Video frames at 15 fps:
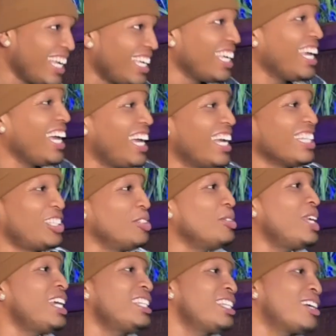Yeah, 2
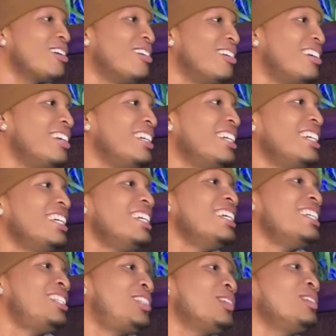days ago.
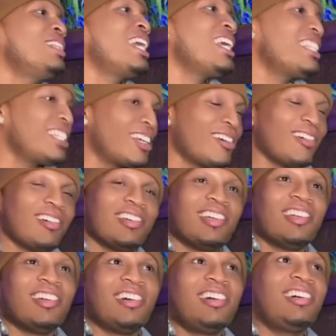2 days ago,
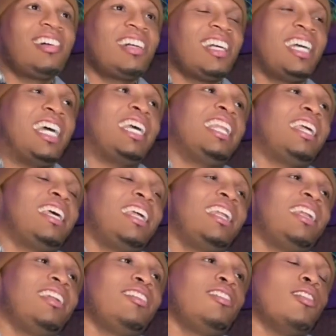and
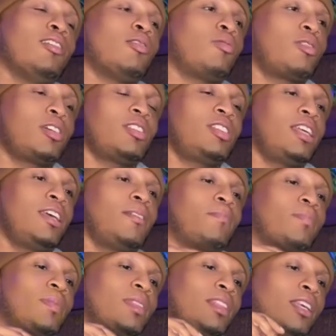then because
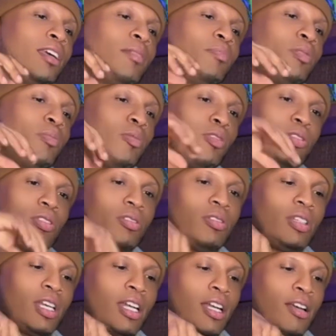the promotion
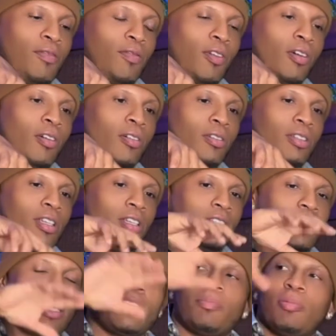that I fought, they
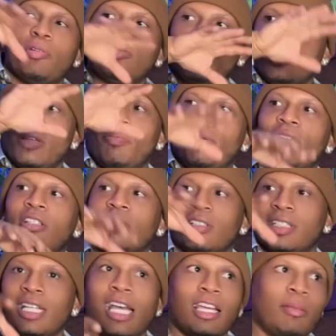started posting the picture
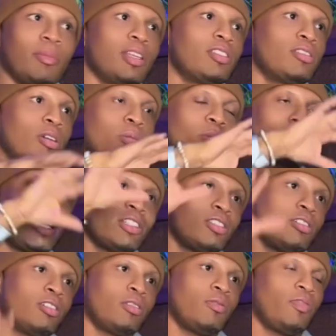and tagging me, so everybody
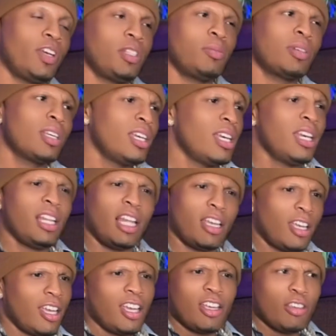saw it on Facebook. Like,
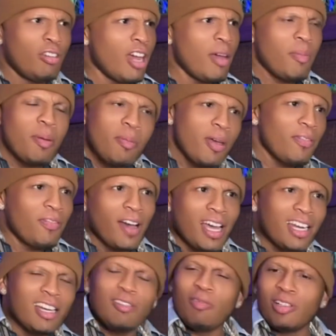you an MMA
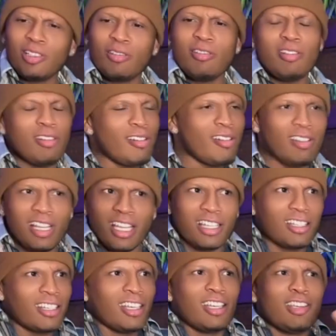fighter? What's going on? Like,
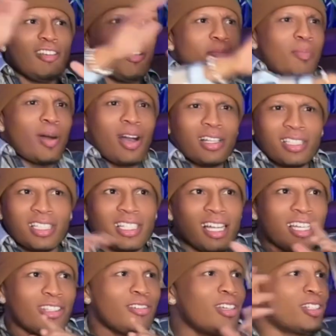you're a boxer
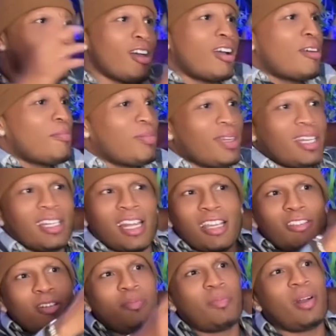now, you're a soccer player now,
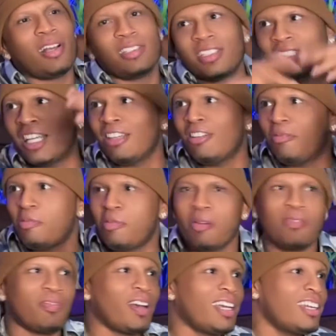you're a boxer now, you're an
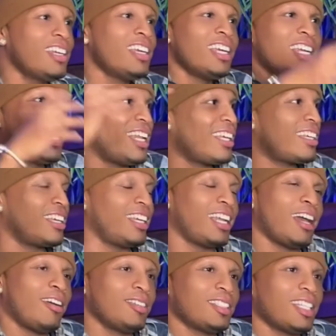MMA fighter. Like, and
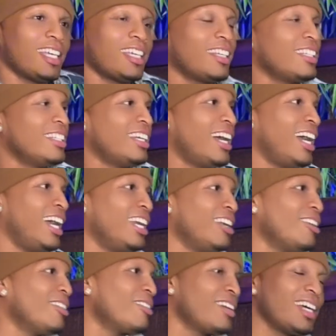I was like, I
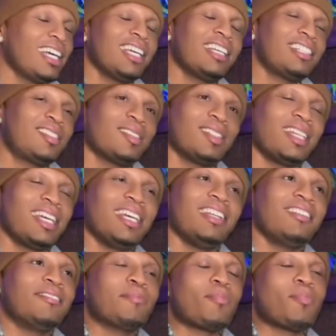know, right? So then,